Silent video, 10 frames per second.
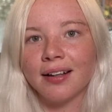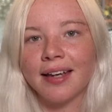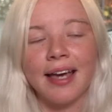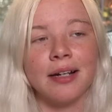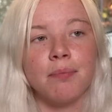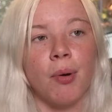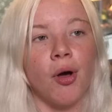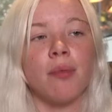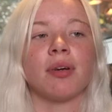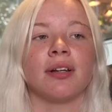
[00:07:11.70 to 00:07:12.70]
can
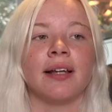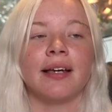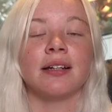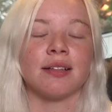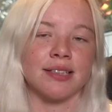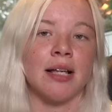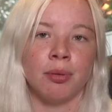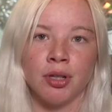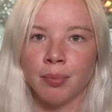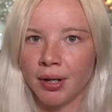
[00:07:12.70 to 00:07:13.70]
permanently
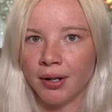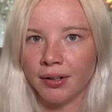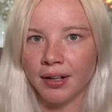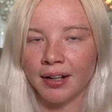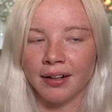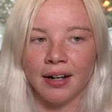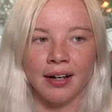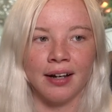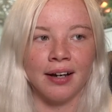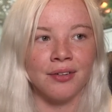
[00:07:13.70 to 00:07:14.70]
disable your bird. And
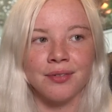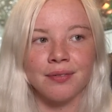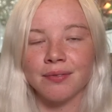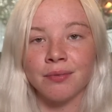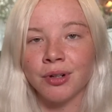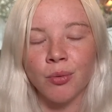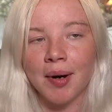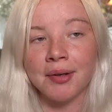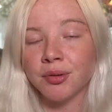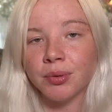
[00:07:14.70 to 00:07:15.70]
I don't know
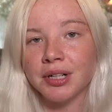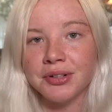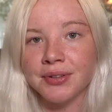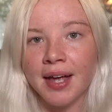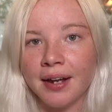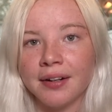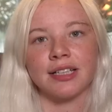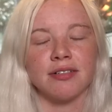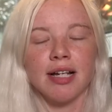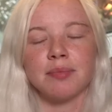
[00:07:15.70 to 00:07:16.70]
why you'd want to do that.
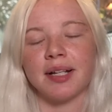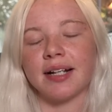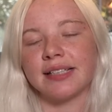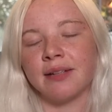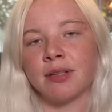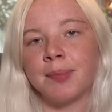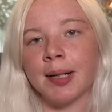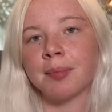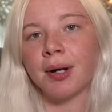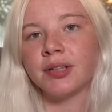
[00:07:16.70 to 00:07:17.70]
Because sometimes, like I said, with
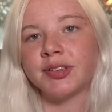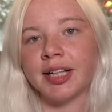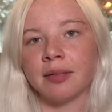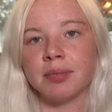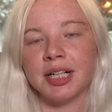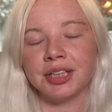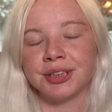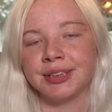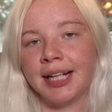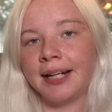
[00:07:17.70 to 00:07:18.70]
bigger birds, it can
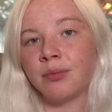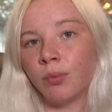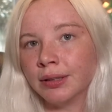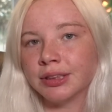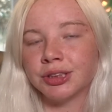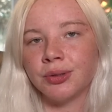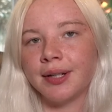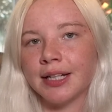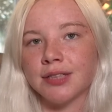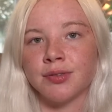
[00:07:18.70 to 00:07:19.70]
potentially take 1 to 2
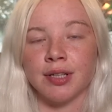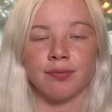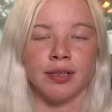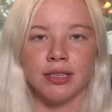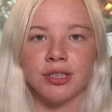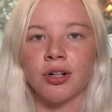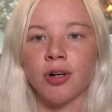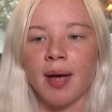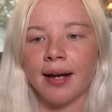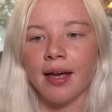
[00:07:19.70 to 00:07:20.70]
years for their feathers to
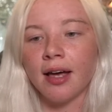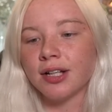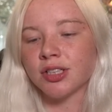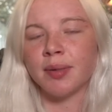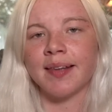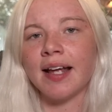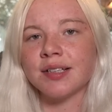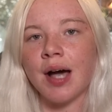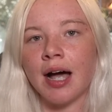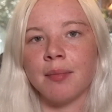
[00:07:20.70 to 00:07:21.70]
grow back. So by
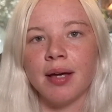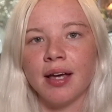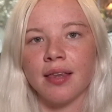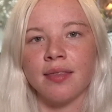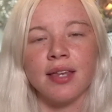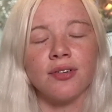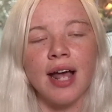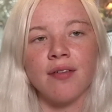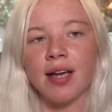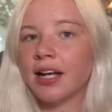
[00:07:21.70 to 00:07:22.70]
that time, they don't
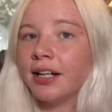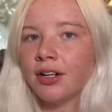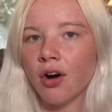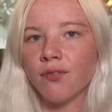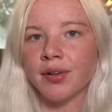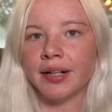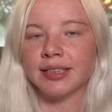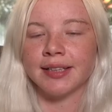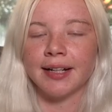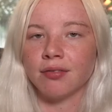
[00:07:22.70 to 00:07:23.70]
have any confidence
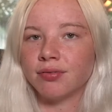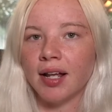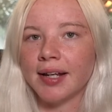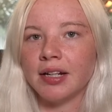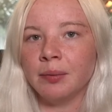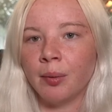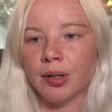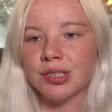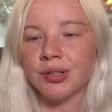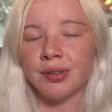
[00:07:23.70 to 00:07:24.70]
that they can fly
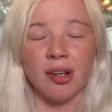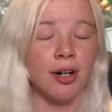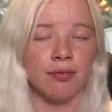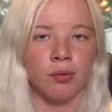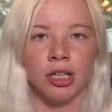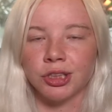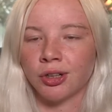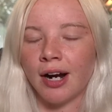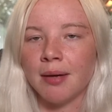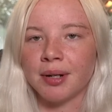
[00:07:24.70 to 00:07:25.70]
anymore. So they don't even want to
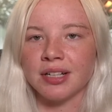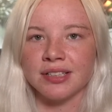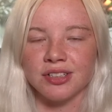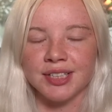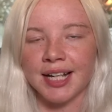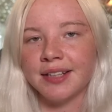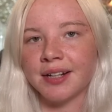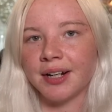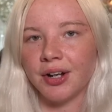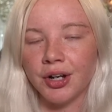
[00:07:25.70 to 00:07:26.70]
try because they're scared
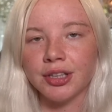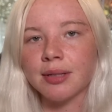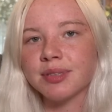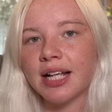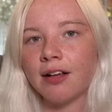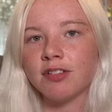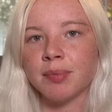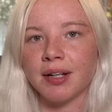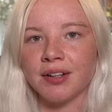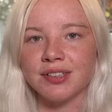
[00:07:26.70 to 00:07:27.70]
they're going to hurt themselves,
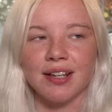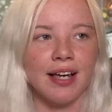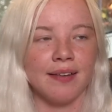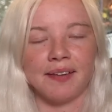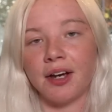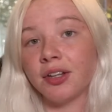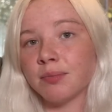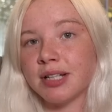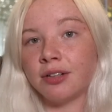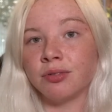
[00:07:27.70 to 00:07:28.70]
because they hurt
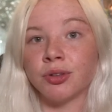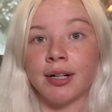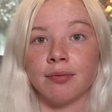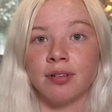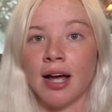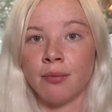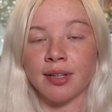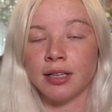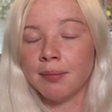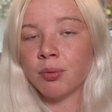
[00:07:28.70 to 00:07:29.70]
themselves from trying to fly
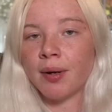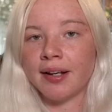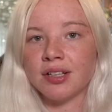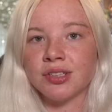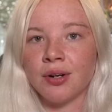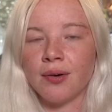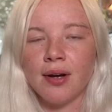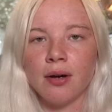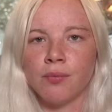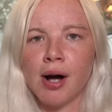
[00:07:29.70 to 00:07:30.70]
with clipped wings. So
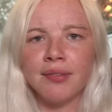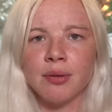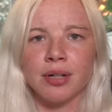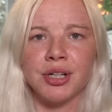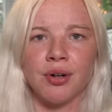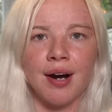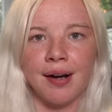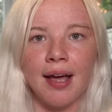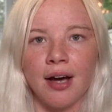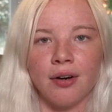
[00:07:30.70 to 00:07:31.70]
why would they want to try
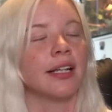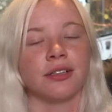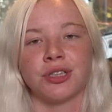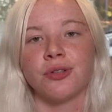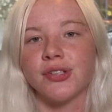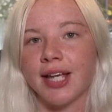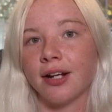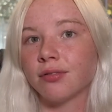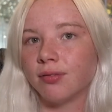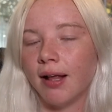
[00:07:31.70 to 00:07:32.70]
now? They're too
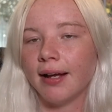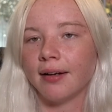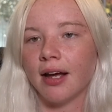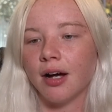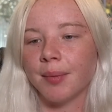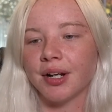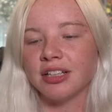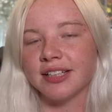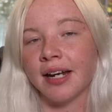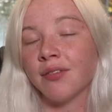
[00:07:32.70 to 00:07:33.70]
scared of flying now
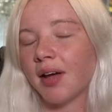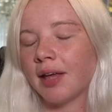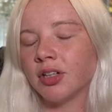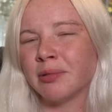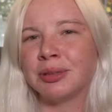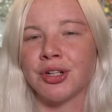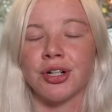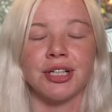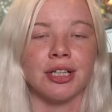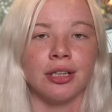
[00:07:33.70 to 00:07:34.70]
because they never had the
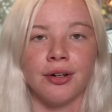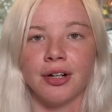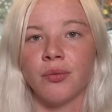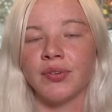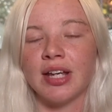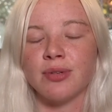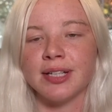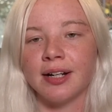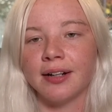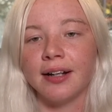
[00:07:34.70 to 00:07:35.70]
opportunity to learn it when they were
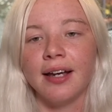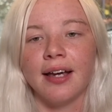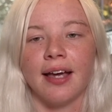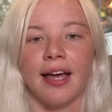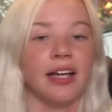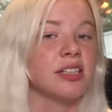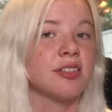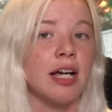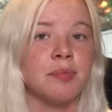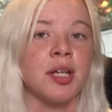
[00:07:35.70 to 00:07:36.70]
young. And
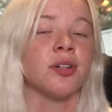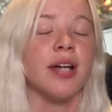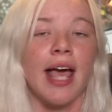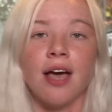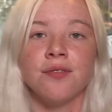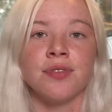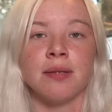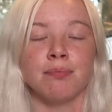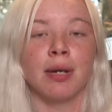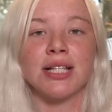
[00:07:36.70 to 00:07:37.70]
sometimes they don't have
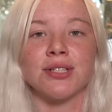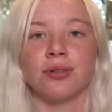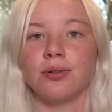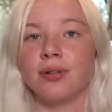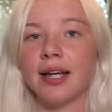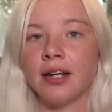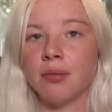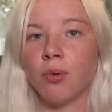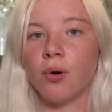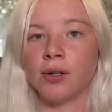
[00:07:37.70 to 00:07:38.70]
the muscle
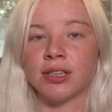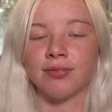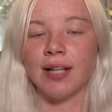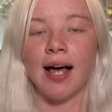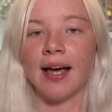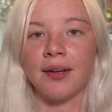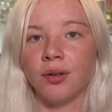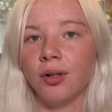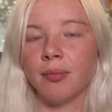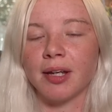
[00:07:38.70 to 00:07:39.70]
anymore to fly at
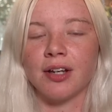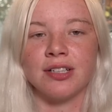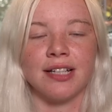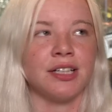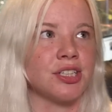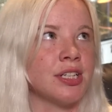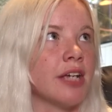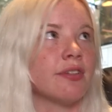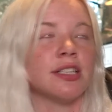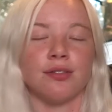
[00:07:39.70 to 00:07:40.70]
all because they just
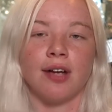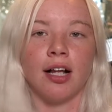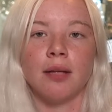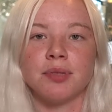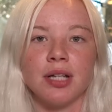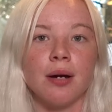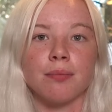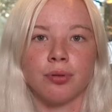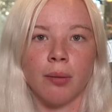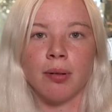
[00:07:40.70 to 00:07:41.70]
never developed
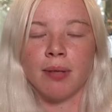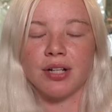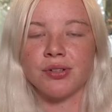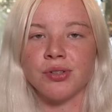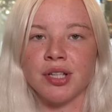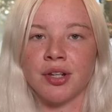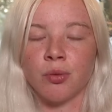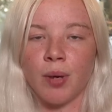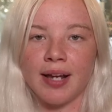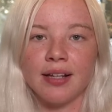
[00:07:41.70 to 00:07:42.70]
proper muscles in
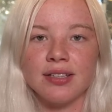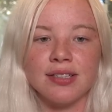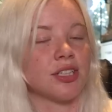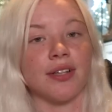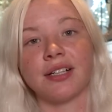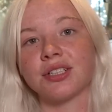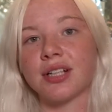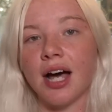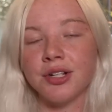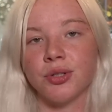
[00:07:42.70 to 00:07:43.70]
their wings, so they
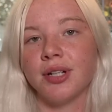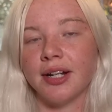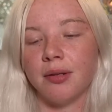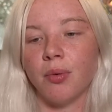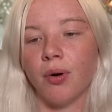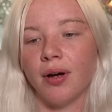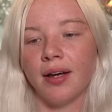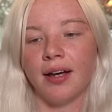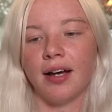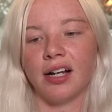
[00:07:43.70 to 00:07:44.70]
just can't do it anymore.
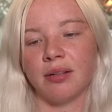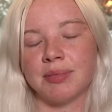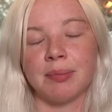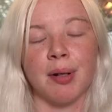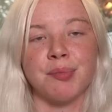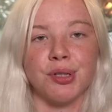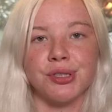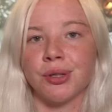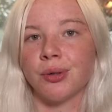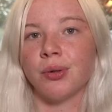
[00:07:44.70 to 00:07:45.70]
Sometimes
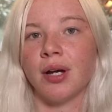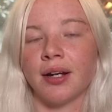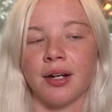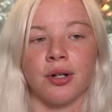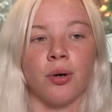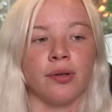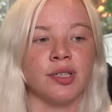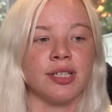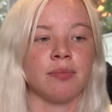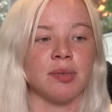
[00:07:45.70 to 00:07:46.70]
also it can
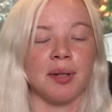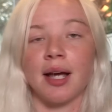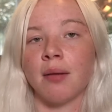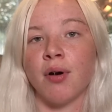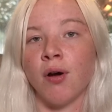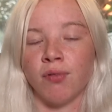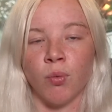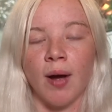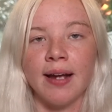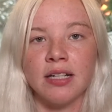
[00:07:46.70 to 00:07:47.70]
cause them to become
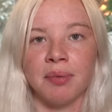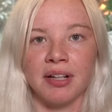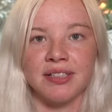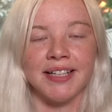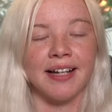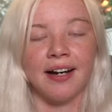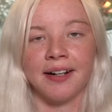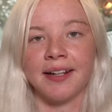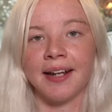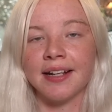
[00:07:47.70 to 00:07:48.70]
overweight because they
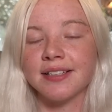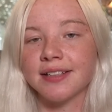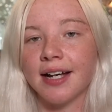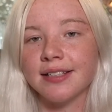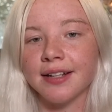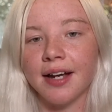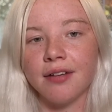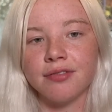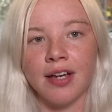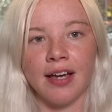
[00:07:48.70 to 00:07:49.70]
can't get exercise
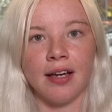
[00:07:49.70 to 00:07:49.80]
enough.